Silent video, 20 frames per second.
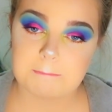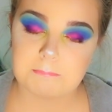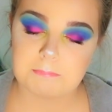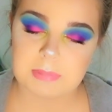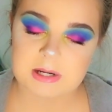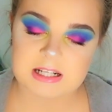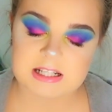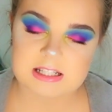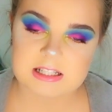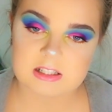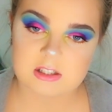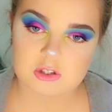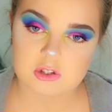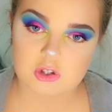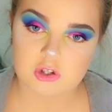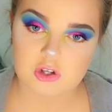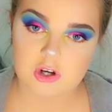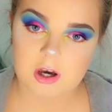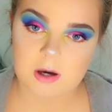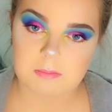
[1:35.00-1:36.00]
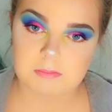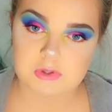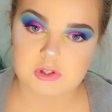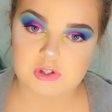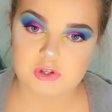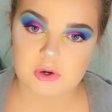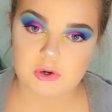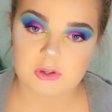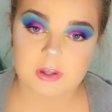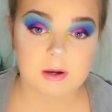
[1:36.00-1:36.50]
but it didn't turn up,
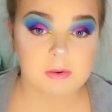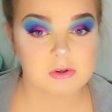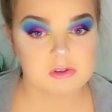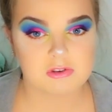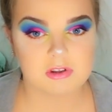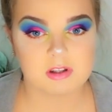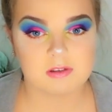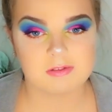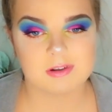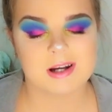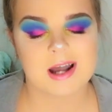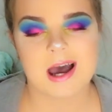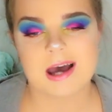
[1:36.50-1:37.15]
so that was really fun.